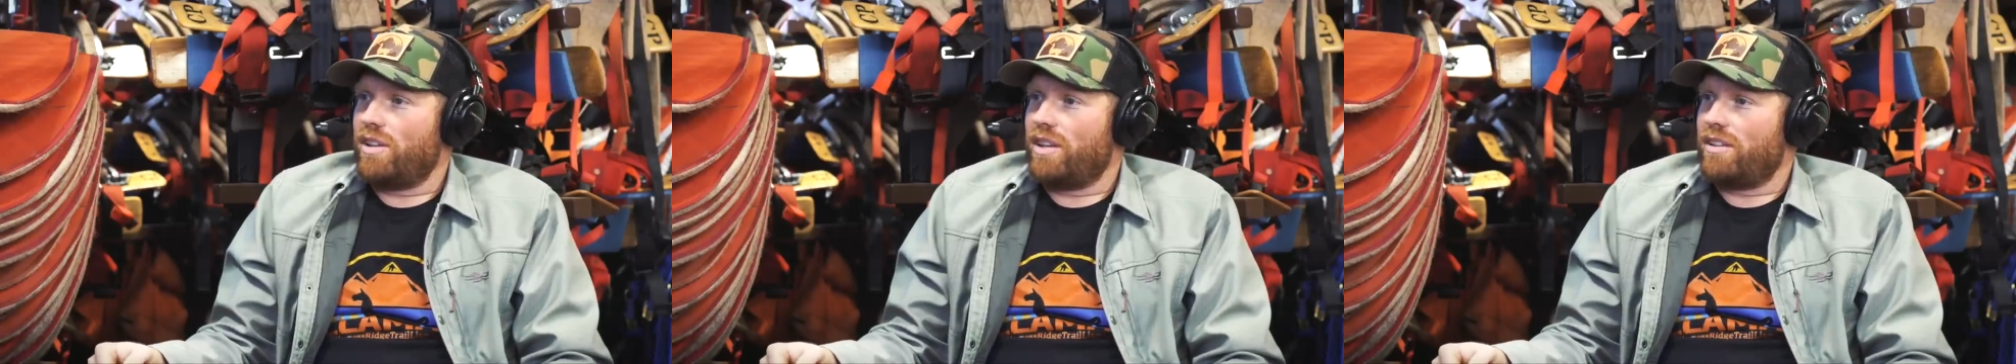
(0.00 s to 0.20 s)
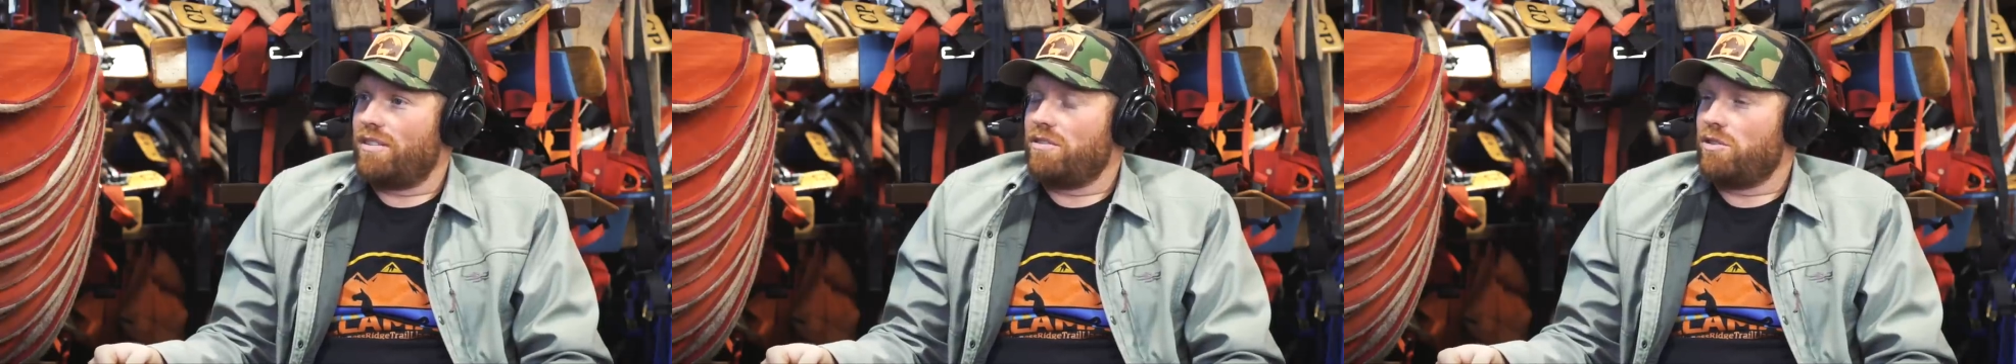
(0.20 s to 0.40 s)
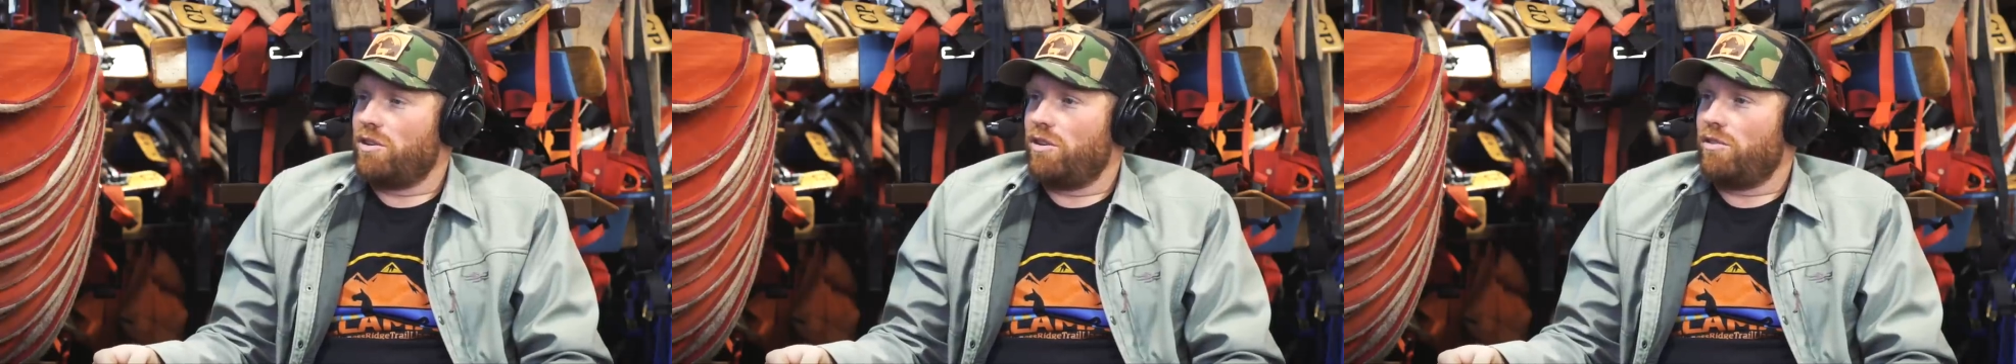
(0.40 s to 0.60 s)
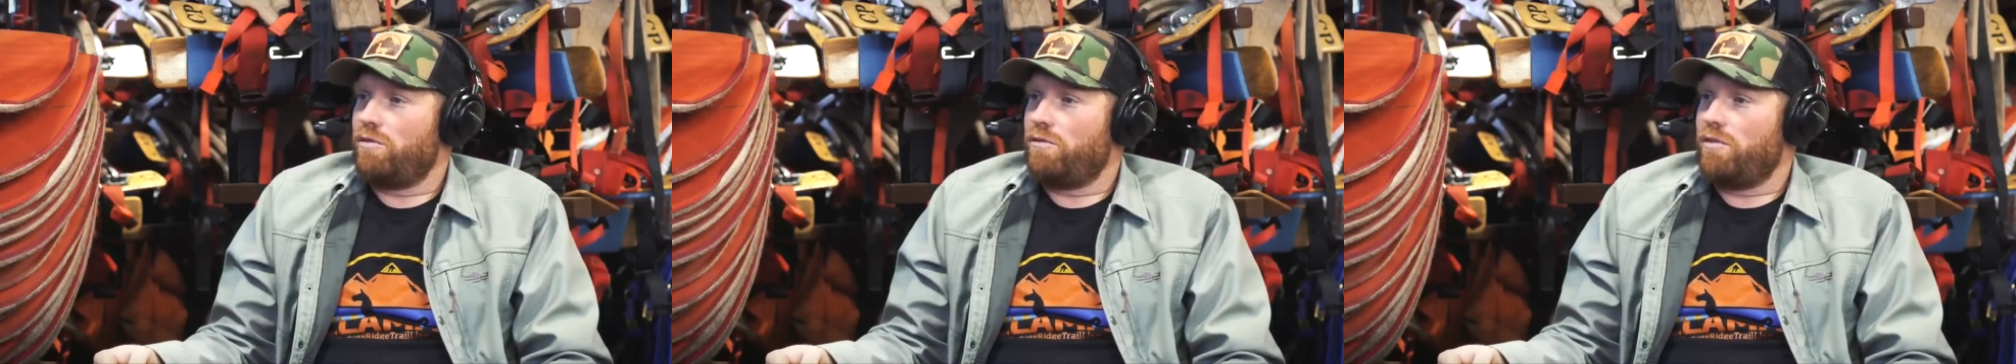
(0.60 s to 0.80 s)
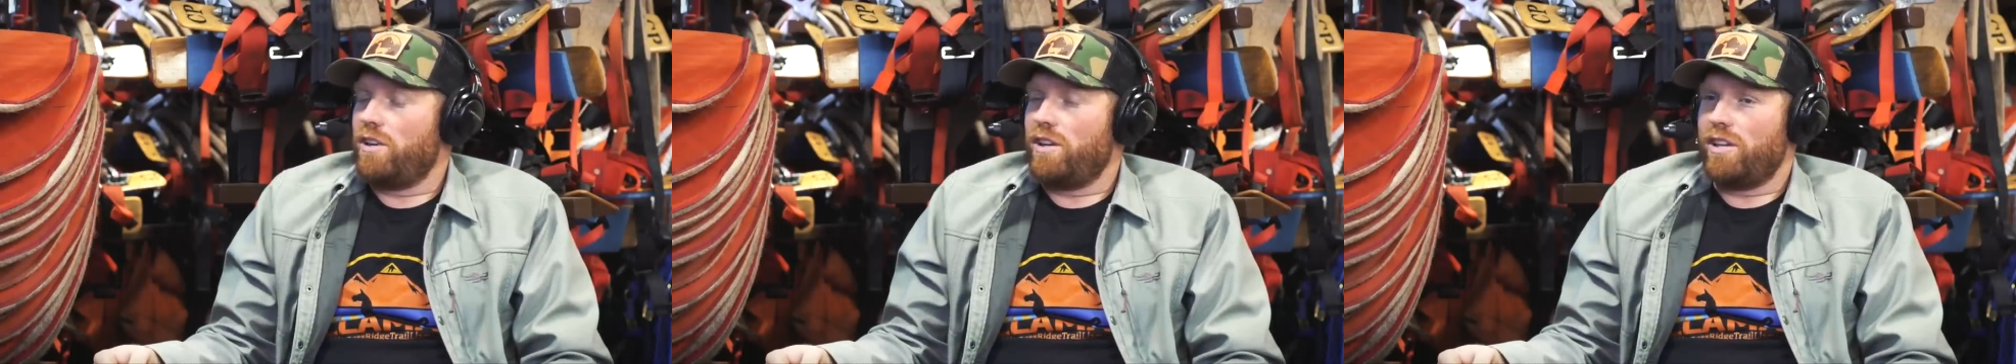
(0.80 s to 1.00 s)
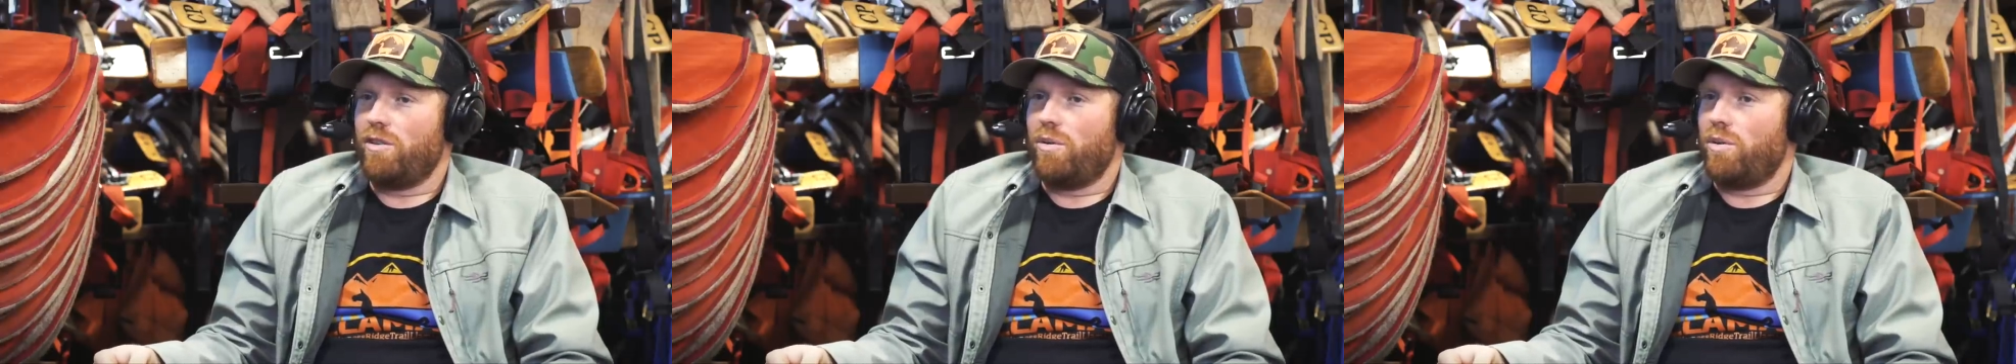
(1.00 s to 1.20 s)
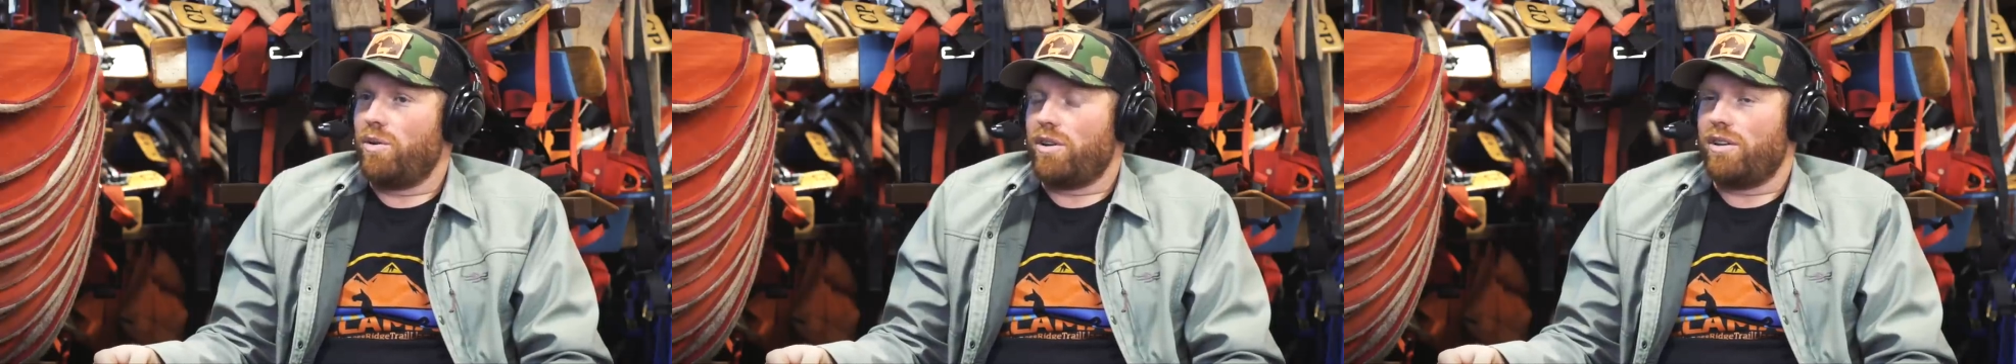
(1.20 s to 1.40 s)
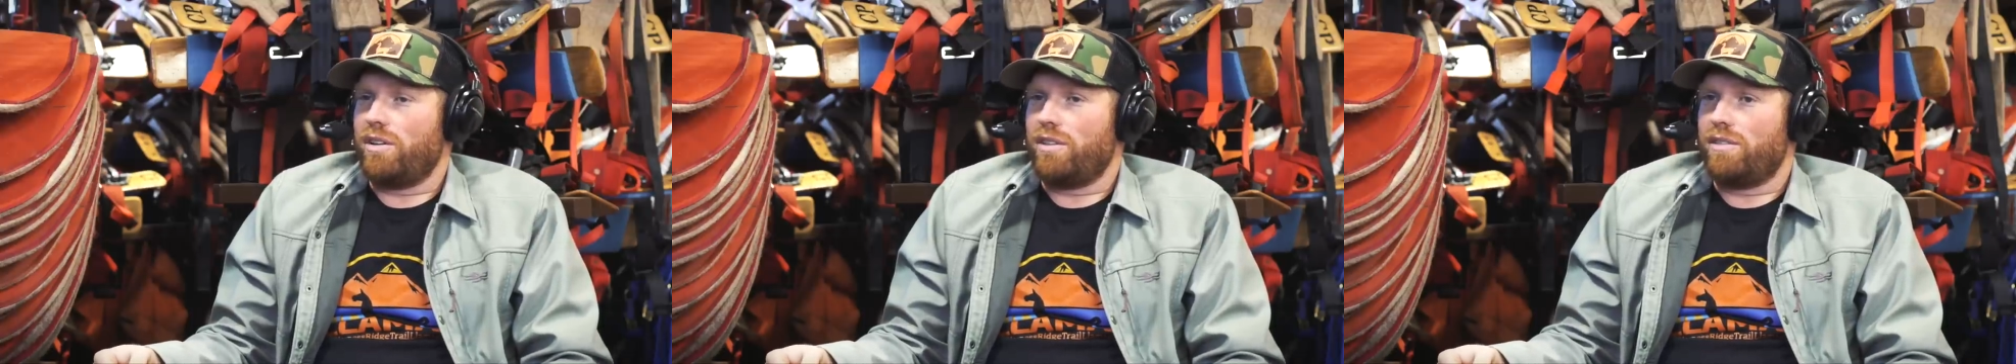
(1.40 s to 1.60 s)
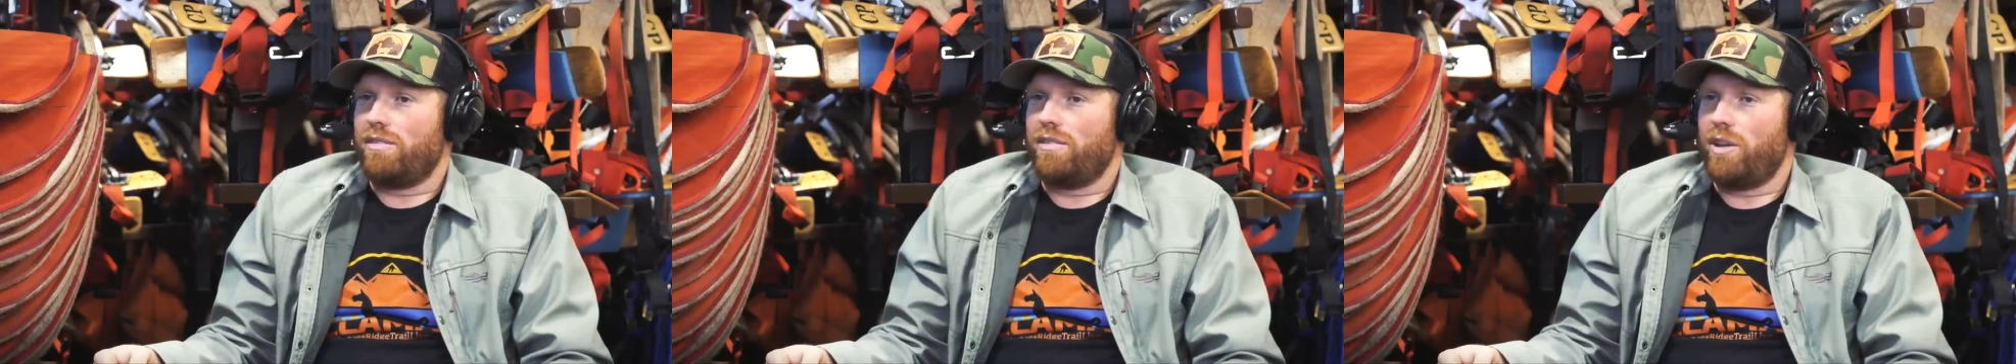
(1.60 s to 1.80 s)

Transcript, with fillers: like they're feed oriented.